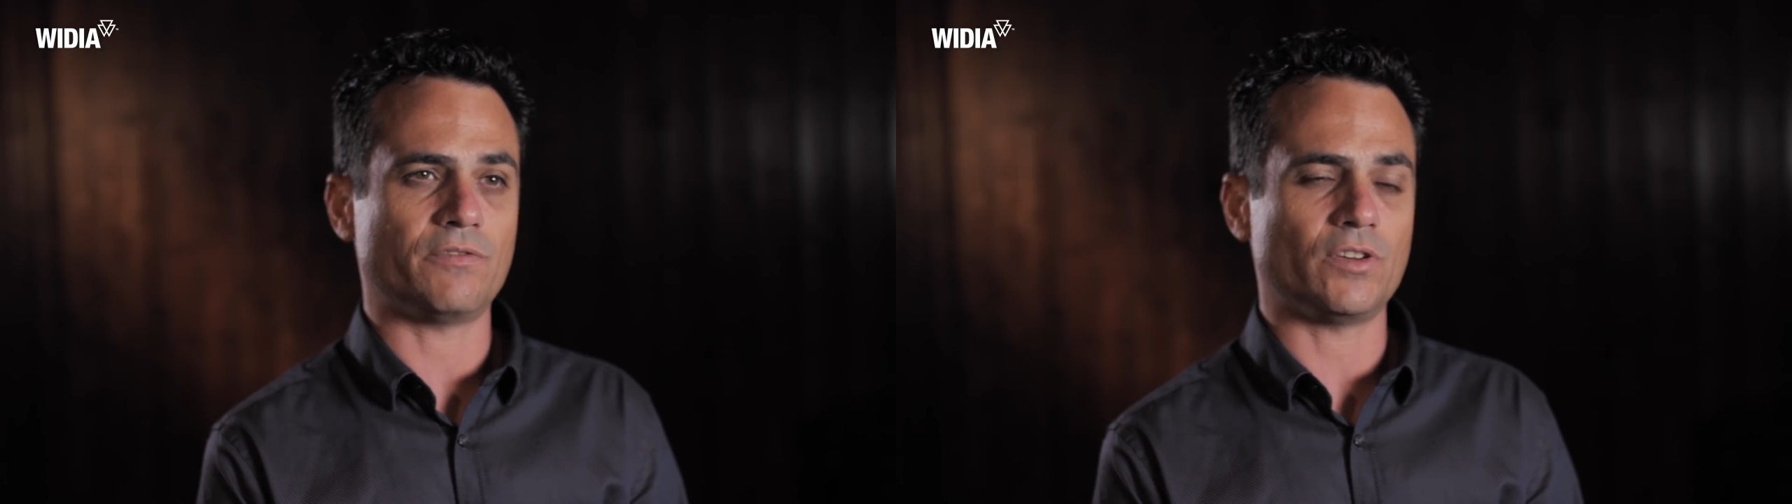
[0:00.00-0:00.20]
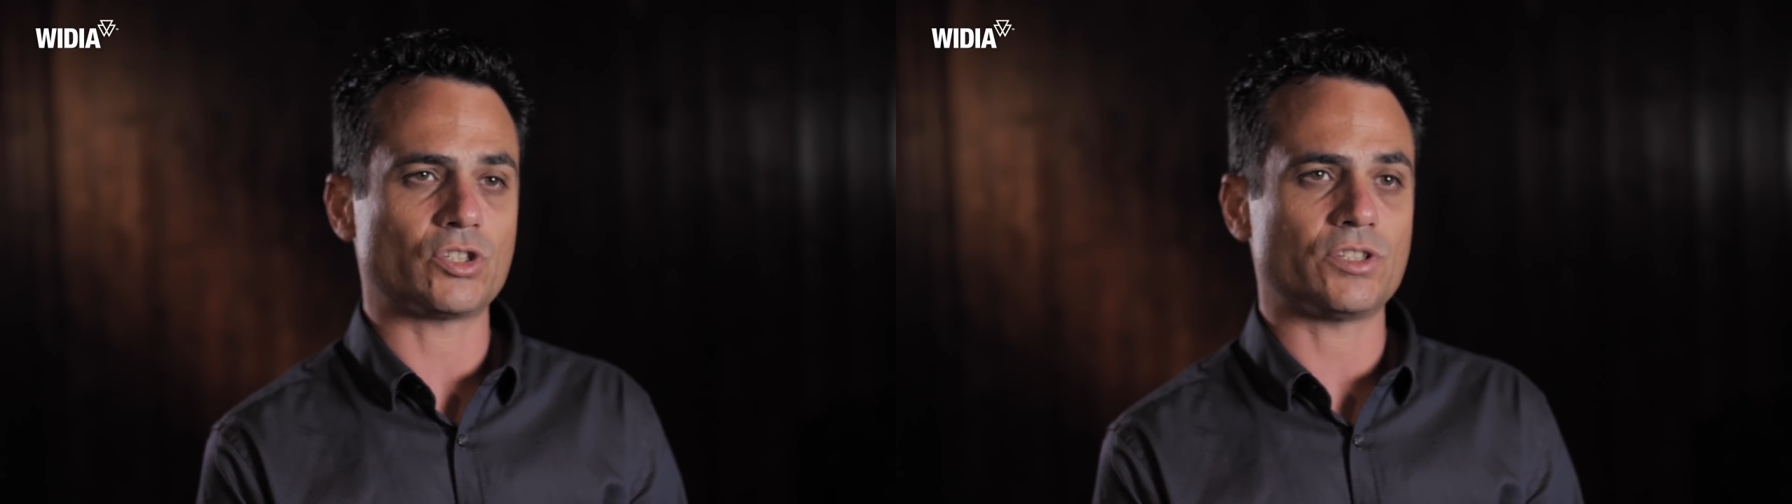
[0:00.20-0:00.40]

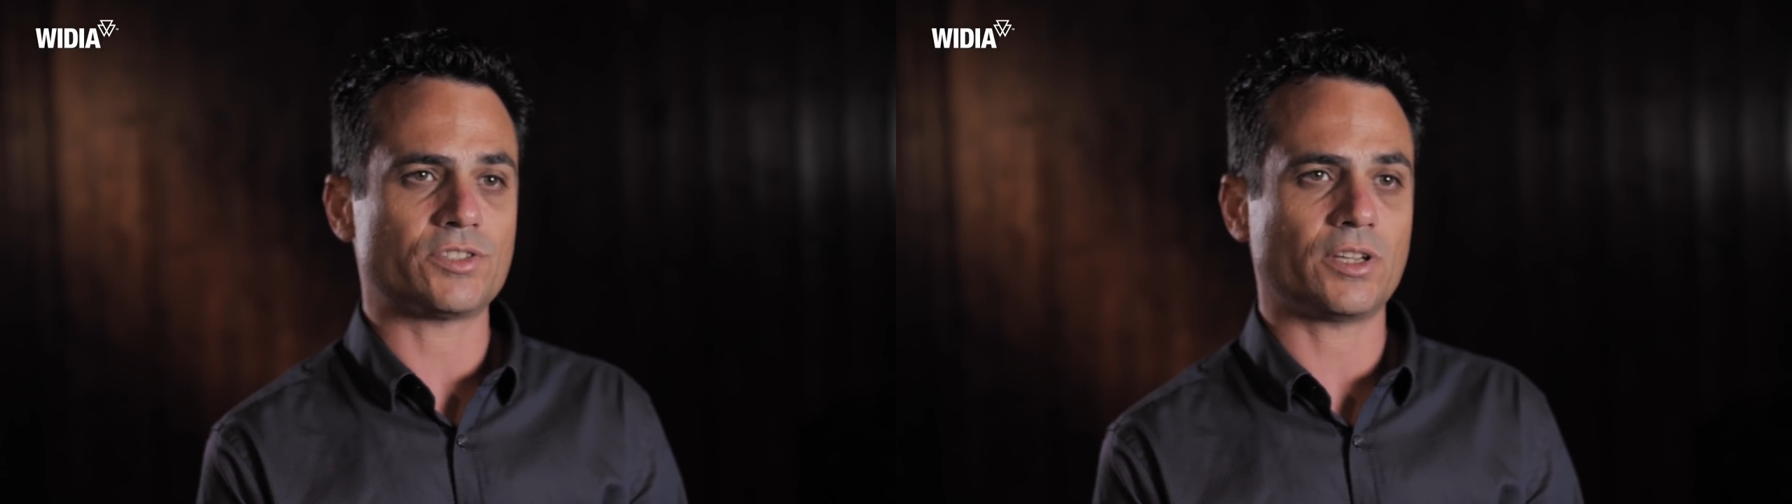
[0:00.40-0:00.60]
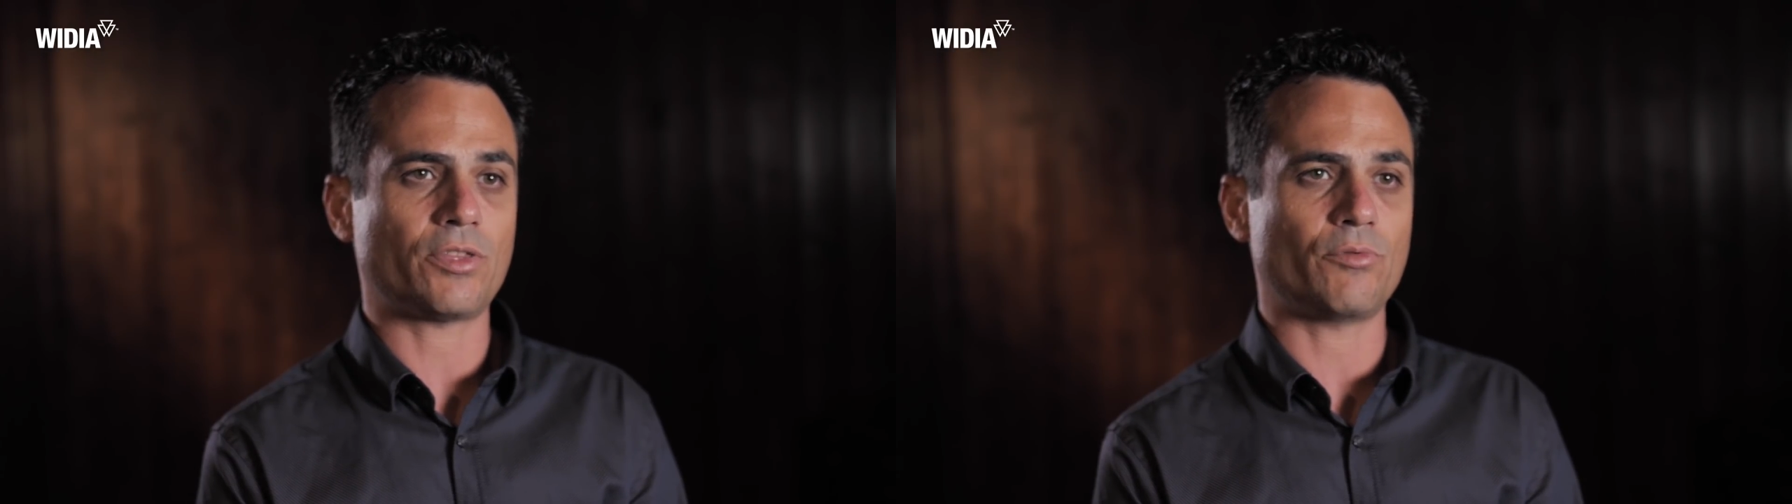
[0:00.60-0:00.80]

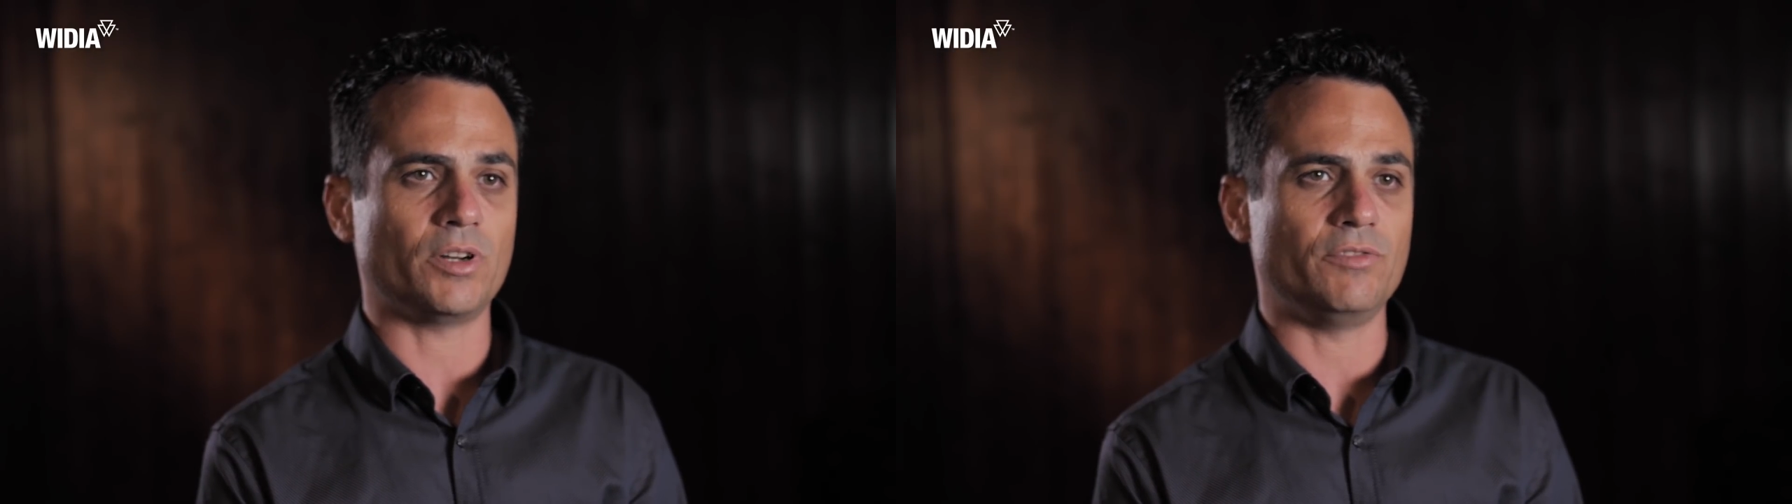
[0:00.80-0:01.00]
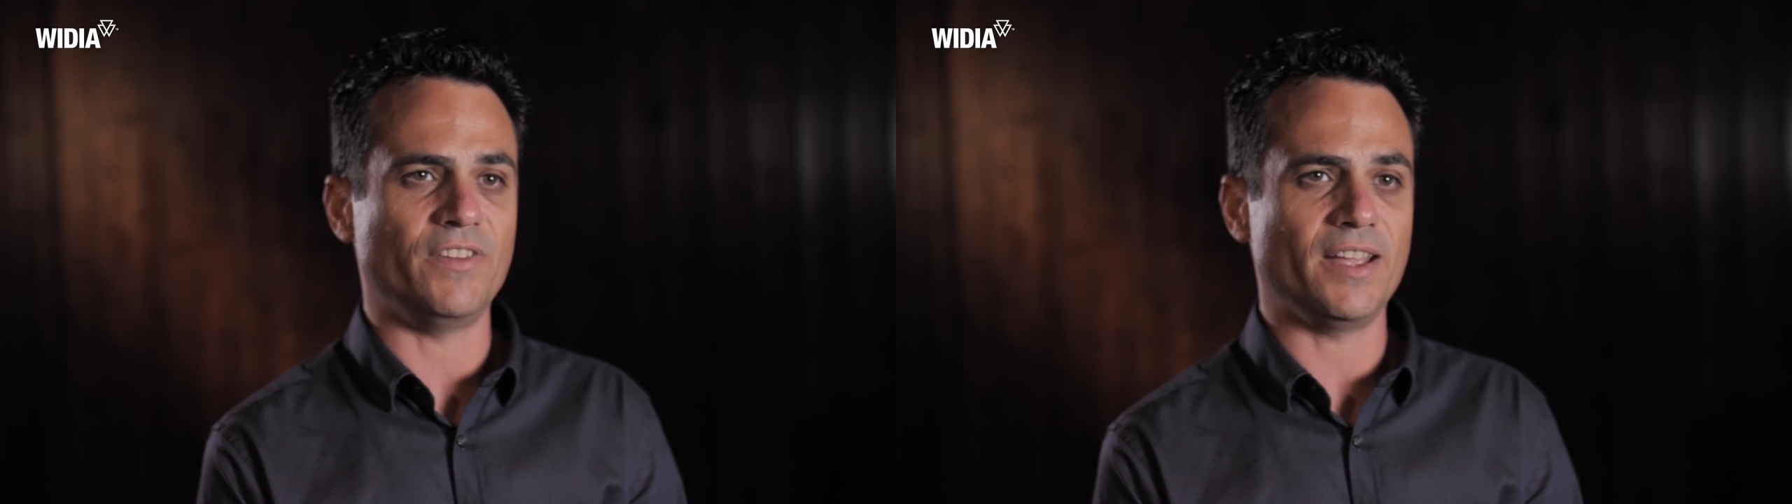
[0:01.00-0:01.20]
efficiency through
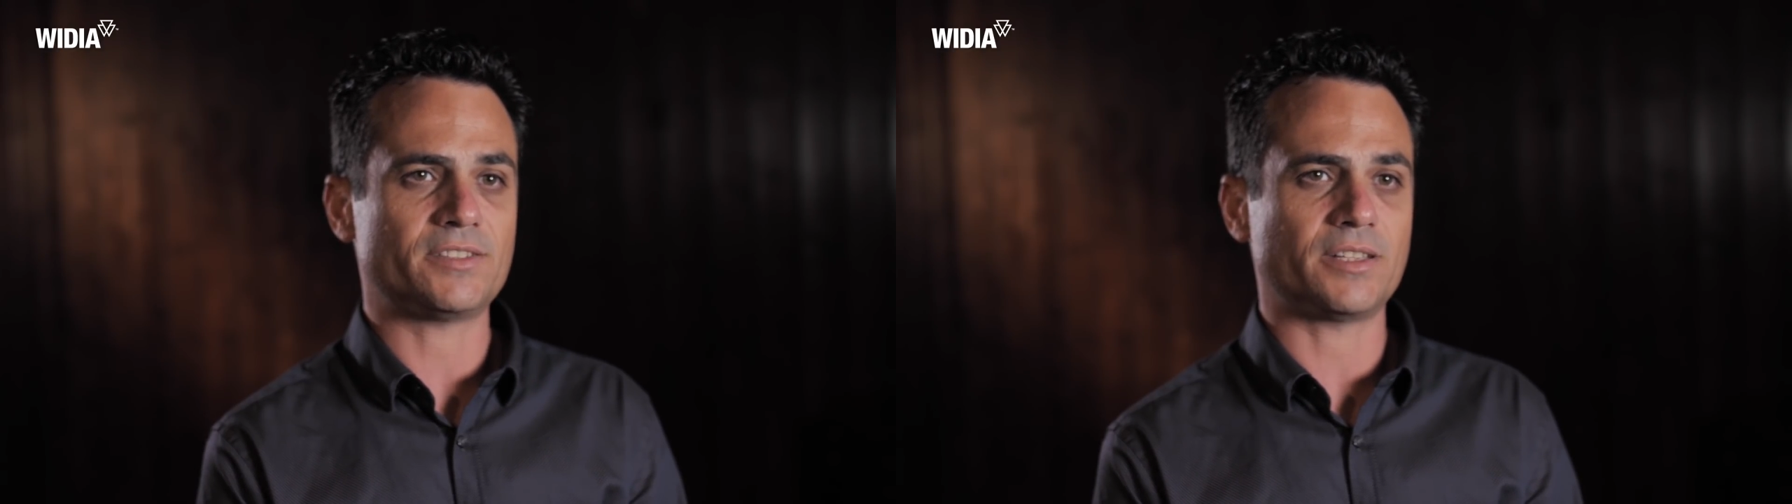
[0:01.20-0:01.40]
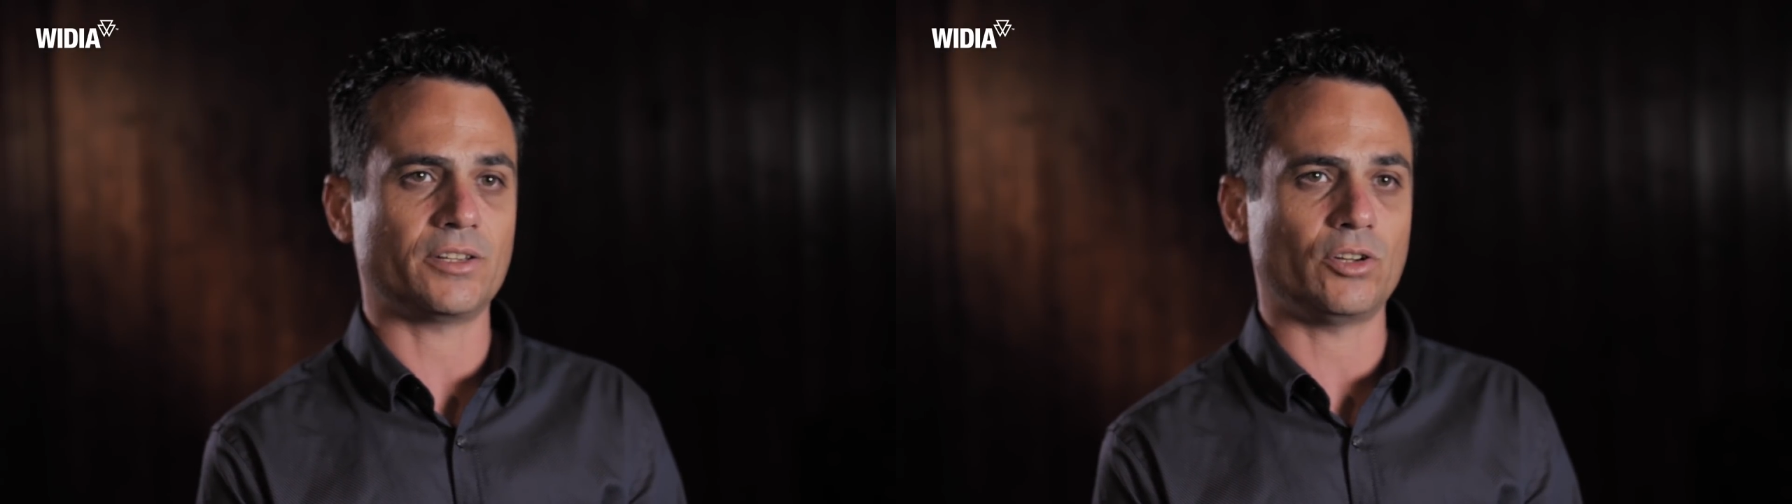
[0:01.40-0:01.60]

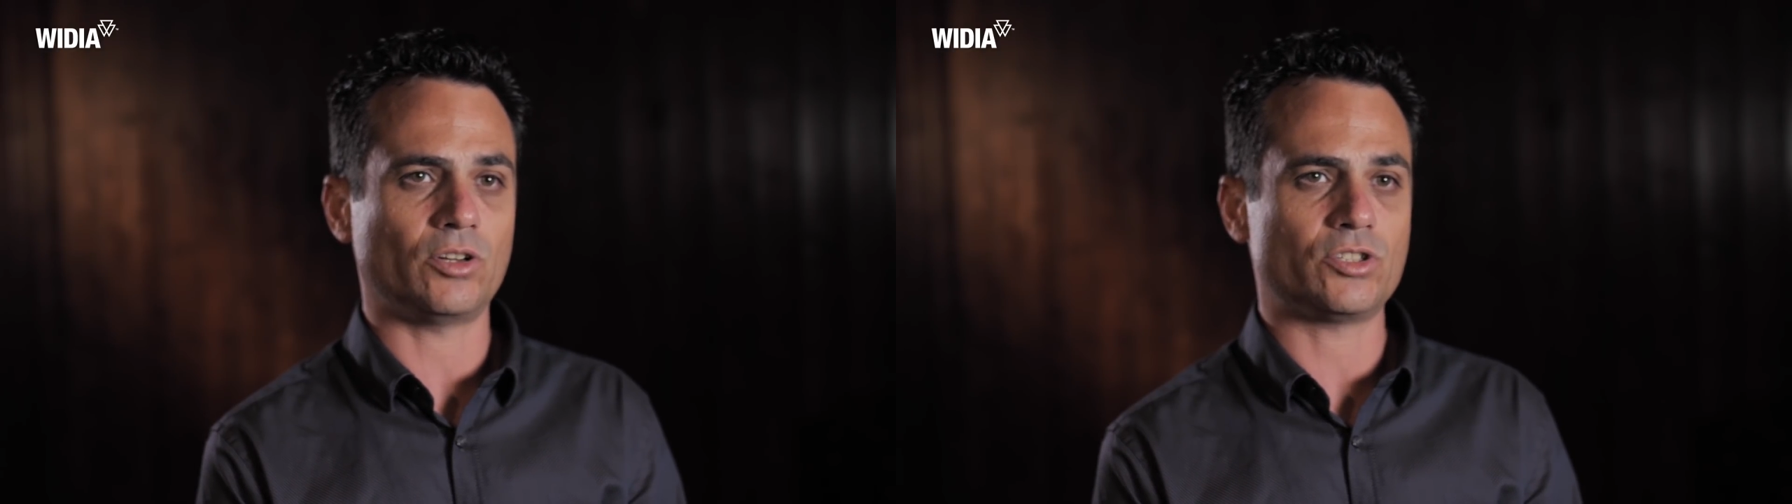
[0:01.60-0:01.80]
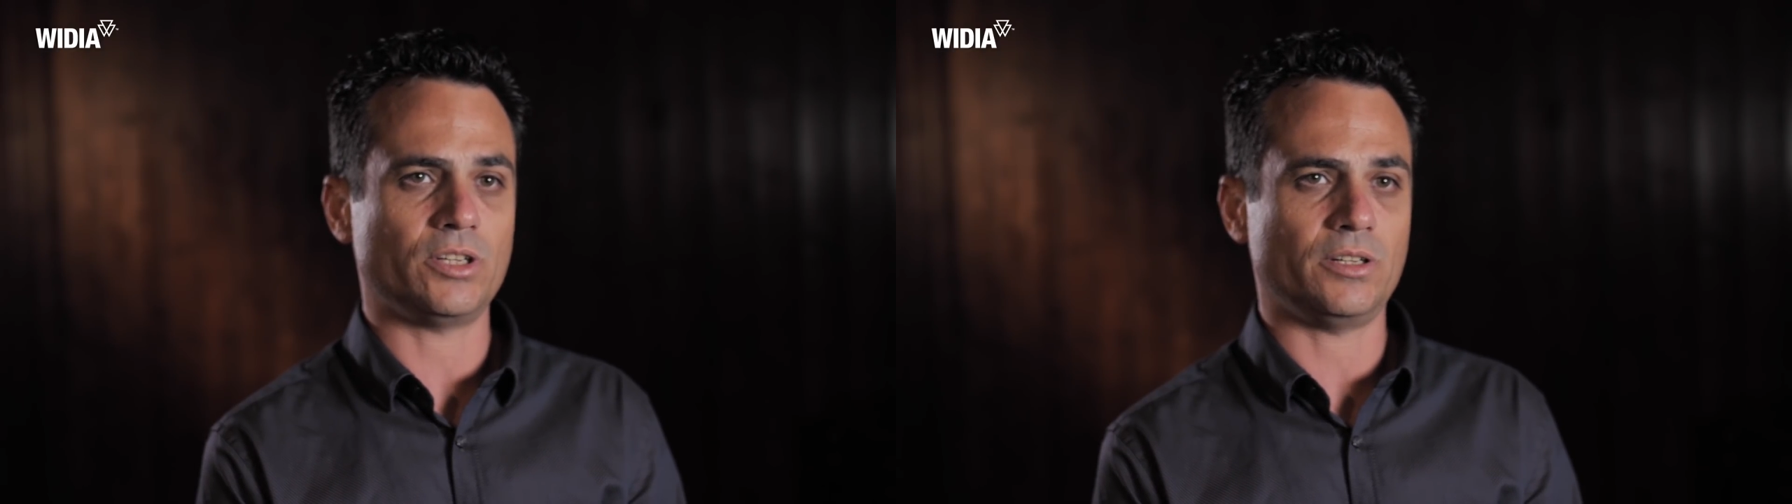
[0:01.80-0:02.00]
advanced
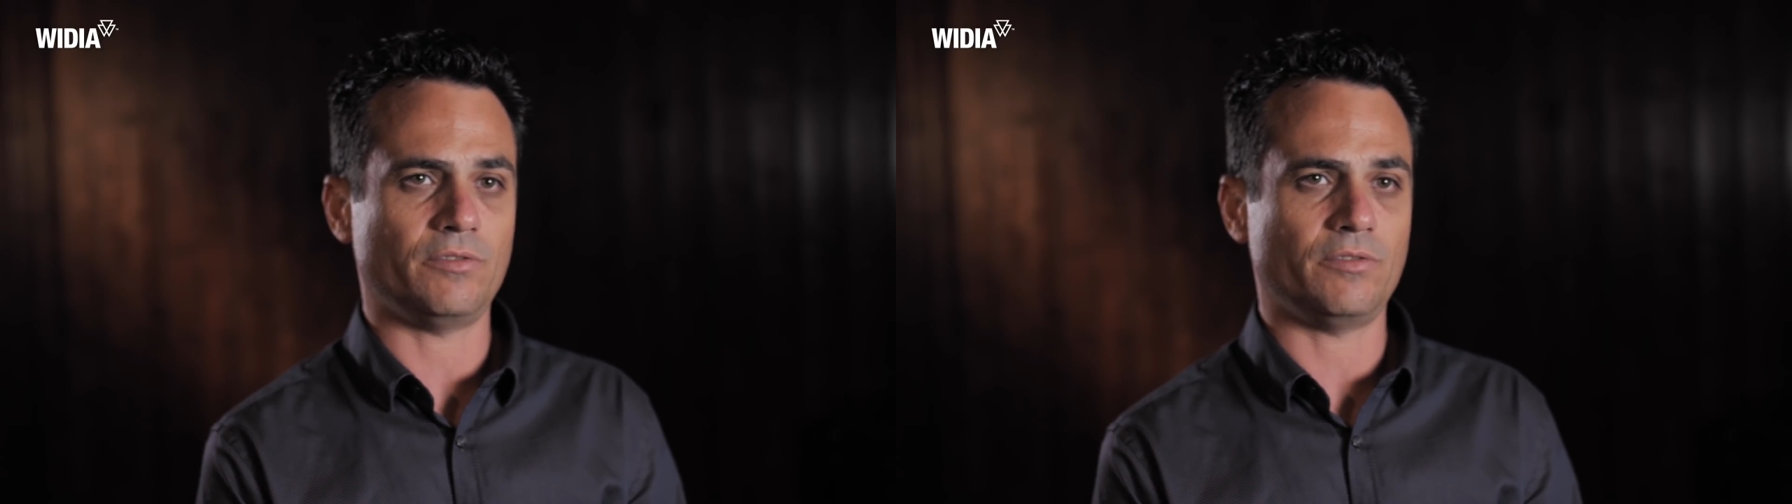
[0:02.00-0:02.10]
technology and